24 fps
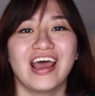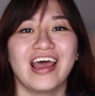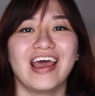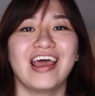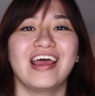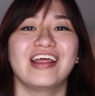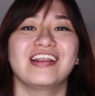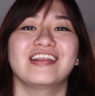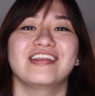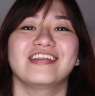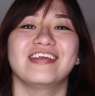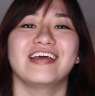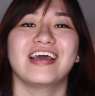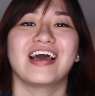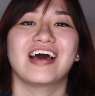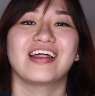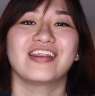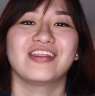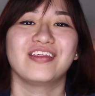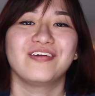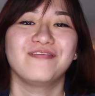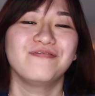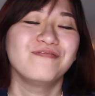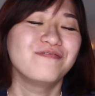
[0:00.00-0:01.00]
and they
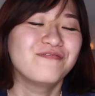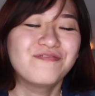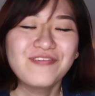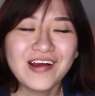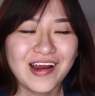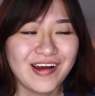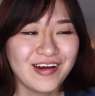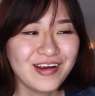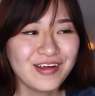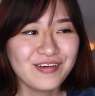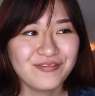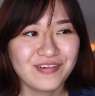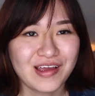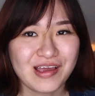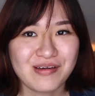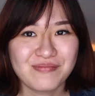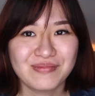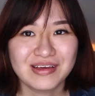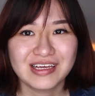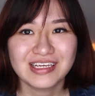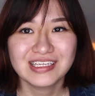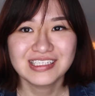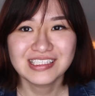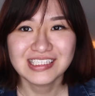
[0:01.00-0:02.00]
are very
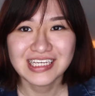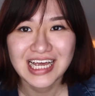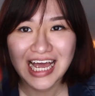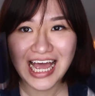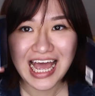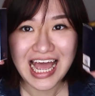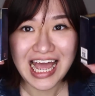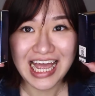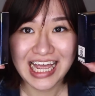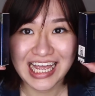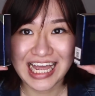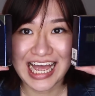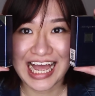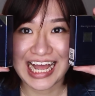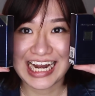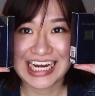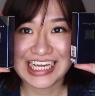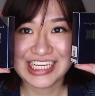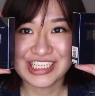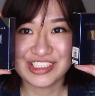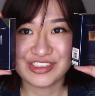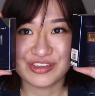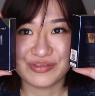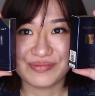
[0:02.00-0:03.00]
famous
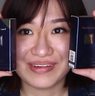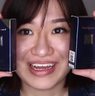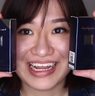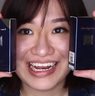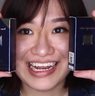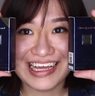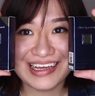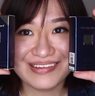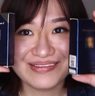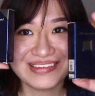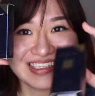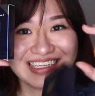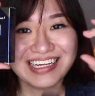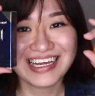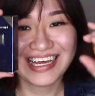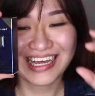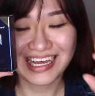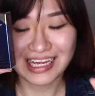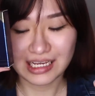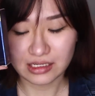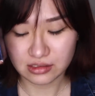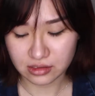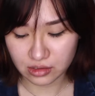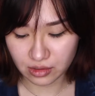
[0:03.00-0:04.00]
Kailijumei
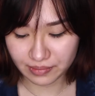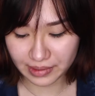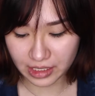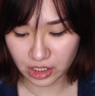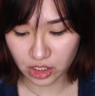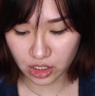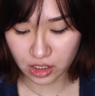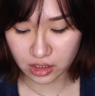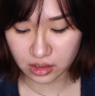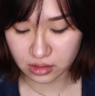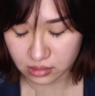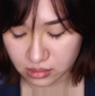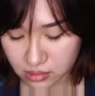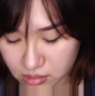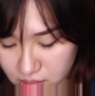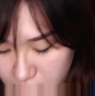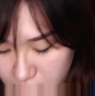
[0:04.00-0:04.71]
lipsticks. Oh my god.